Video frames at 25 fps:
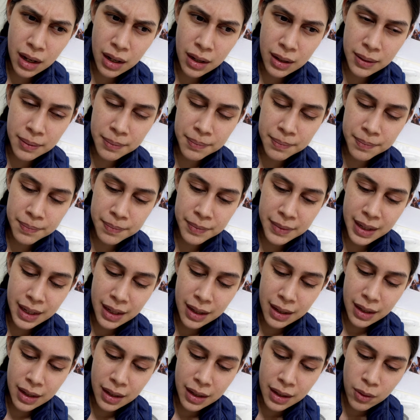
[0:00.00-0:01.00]
um
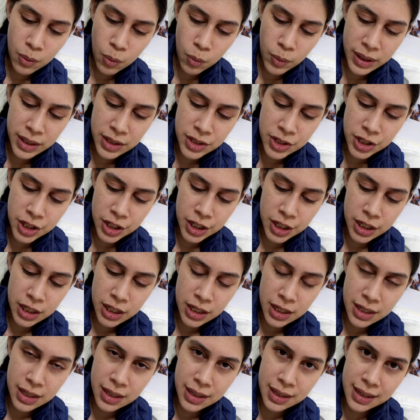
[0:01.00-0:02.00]

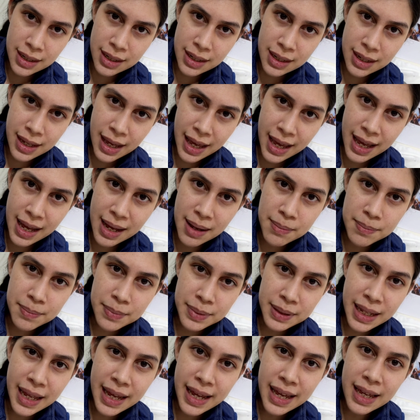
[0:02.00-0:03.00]
winter
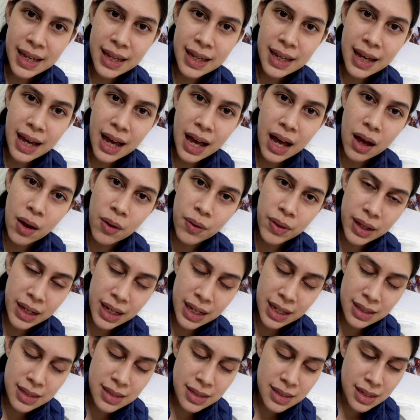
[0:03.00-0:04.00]
camp like how the
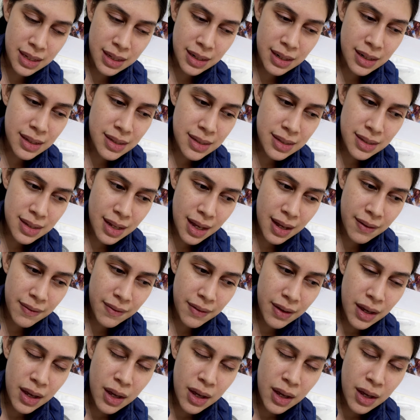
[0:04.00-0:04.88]
kids did and stuff.